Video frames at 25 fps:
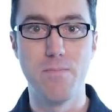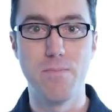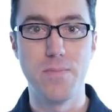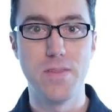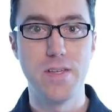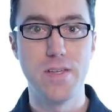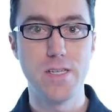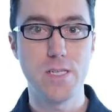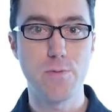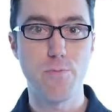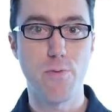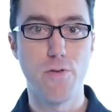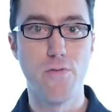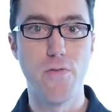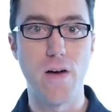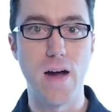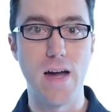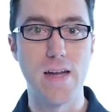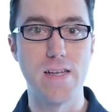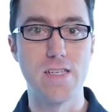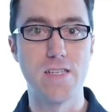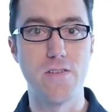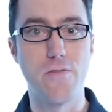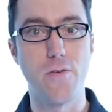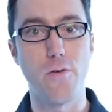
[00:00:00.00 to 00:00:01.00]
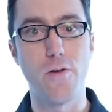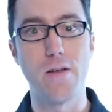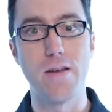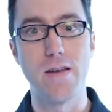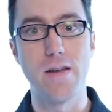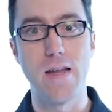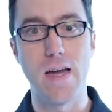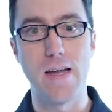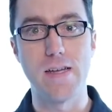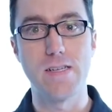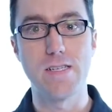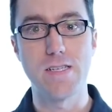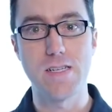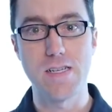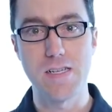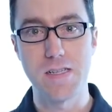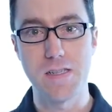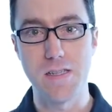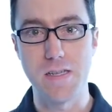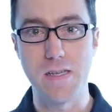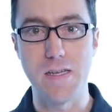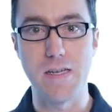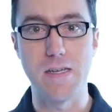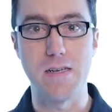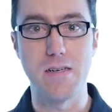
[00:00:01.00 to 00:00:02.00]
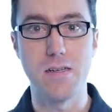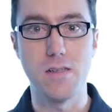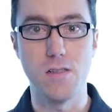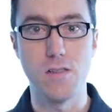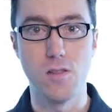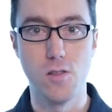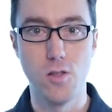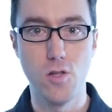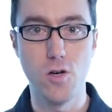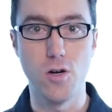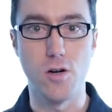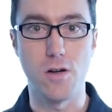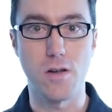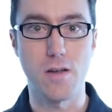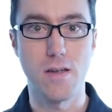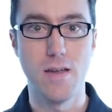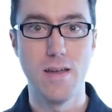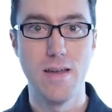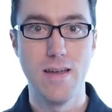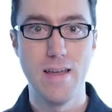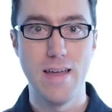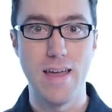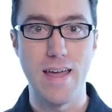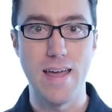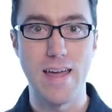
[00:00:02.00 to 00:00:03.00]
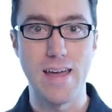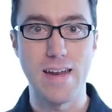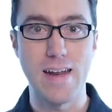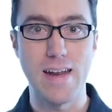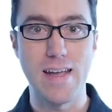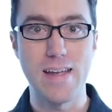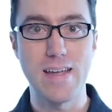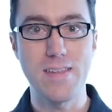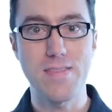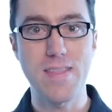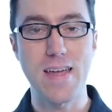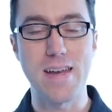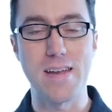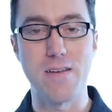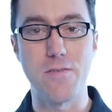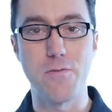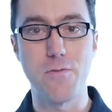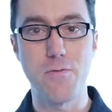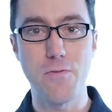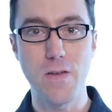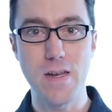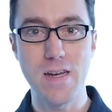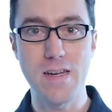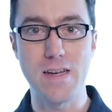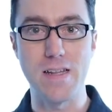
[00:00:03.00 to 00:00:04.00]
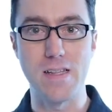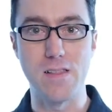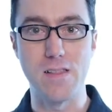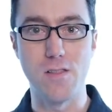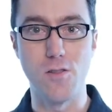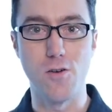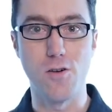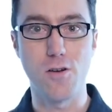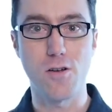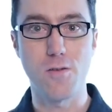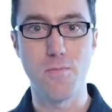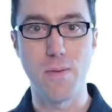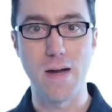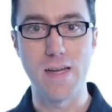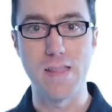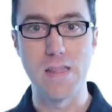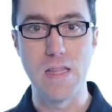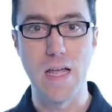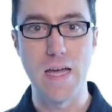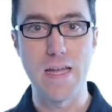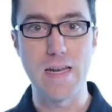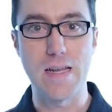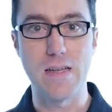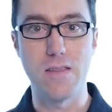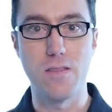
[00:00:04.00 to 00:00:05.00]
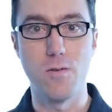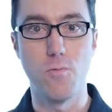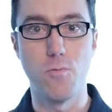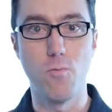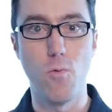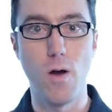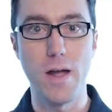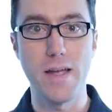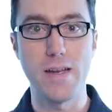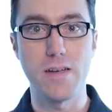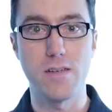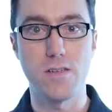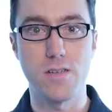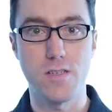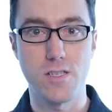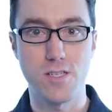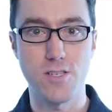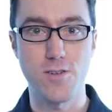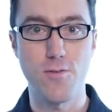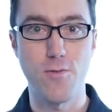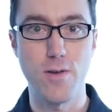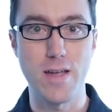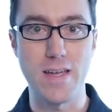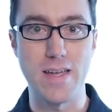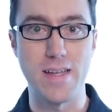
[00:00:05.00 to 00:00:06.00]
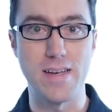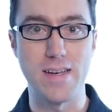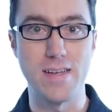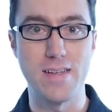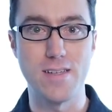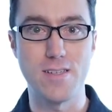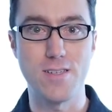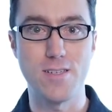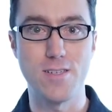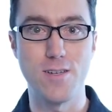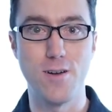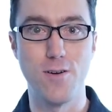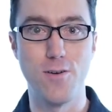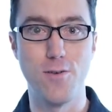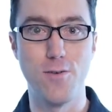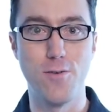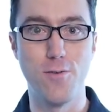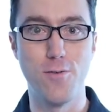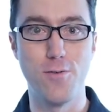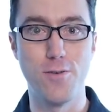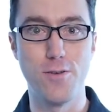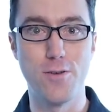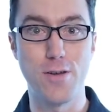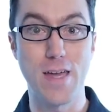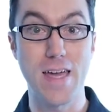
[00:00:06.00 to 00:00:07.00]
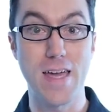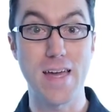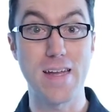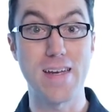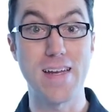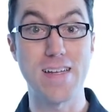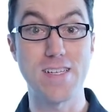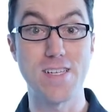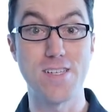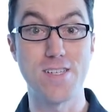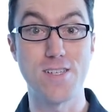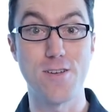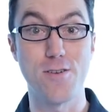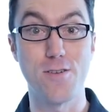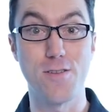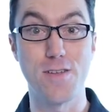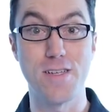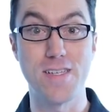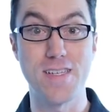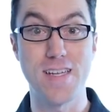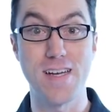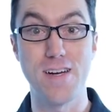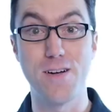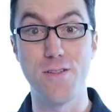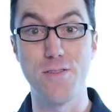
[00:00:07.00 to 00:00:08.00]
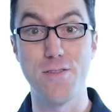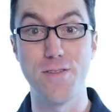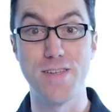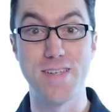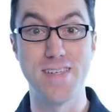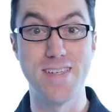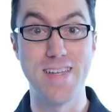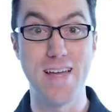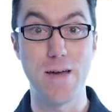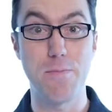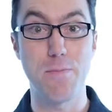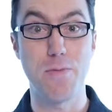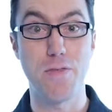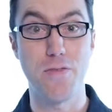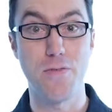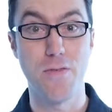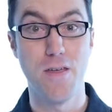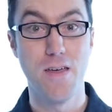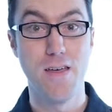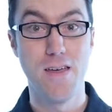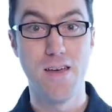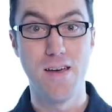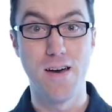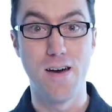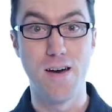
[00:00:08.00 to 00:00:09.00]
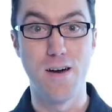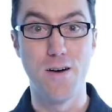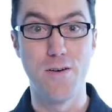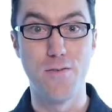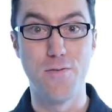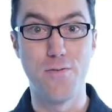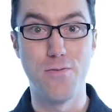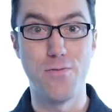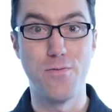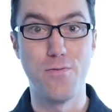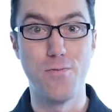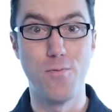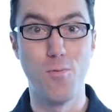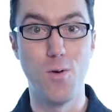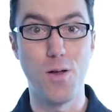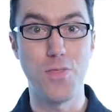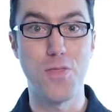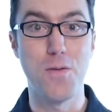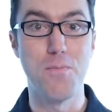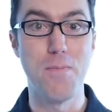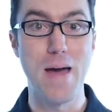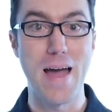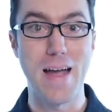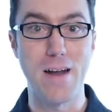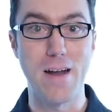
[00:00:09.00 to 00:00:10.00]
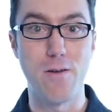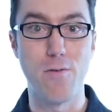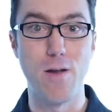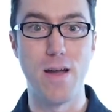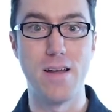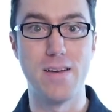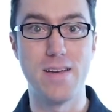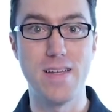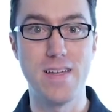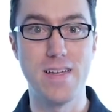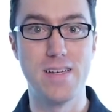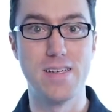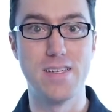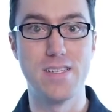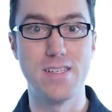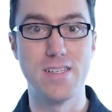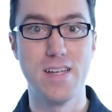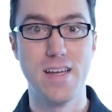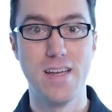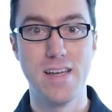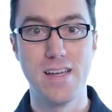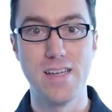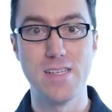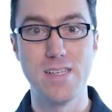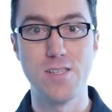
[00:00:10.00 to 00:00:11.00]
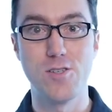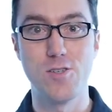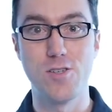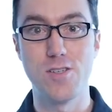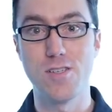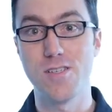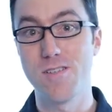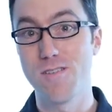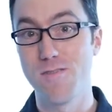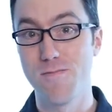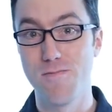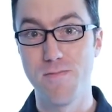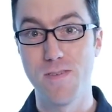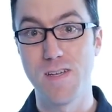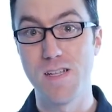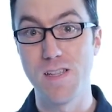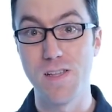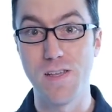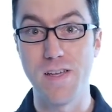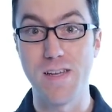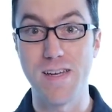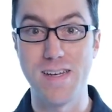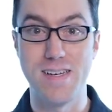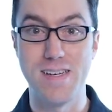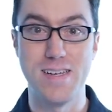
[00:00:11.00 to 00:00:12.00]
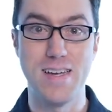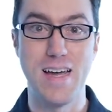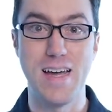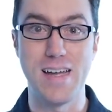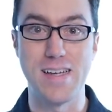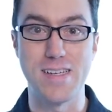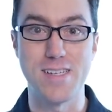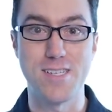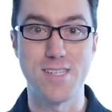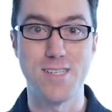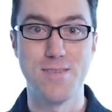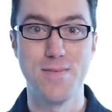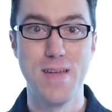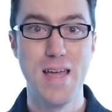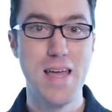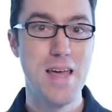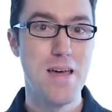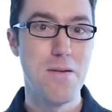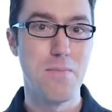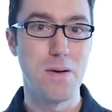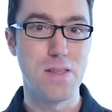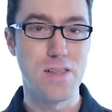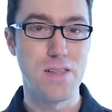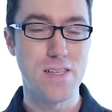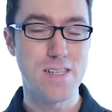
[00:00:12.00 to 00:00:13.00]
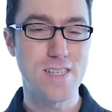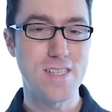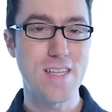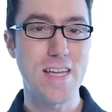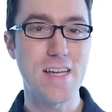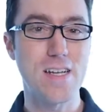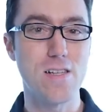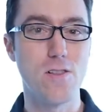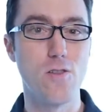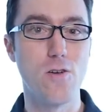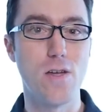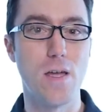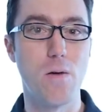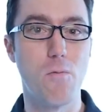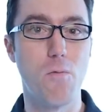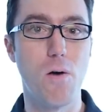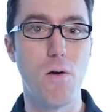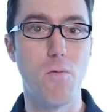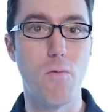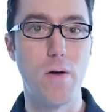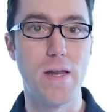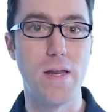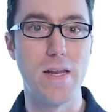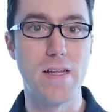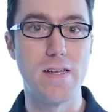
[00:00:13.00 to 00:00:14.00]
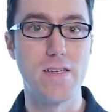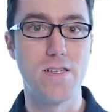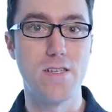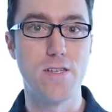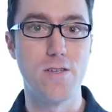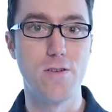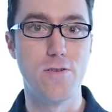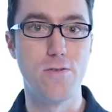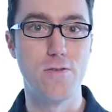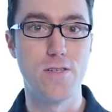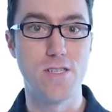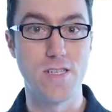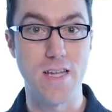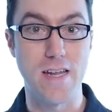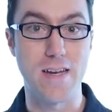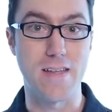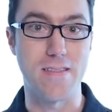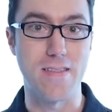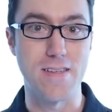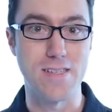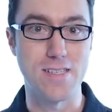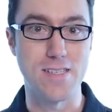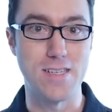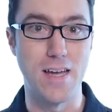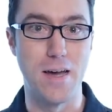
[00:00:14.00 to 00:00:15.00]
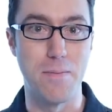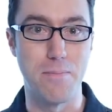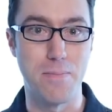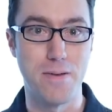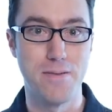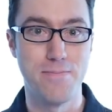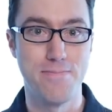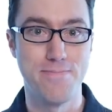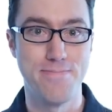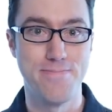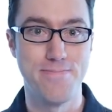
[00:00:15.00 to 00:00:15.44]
This provides a very nice, clean look. And I get that infinity look by lighting the white screen, so you can't necessarily tell the depth of what the background is. It's just clean and nice. But let's take a look at what went into setting this up.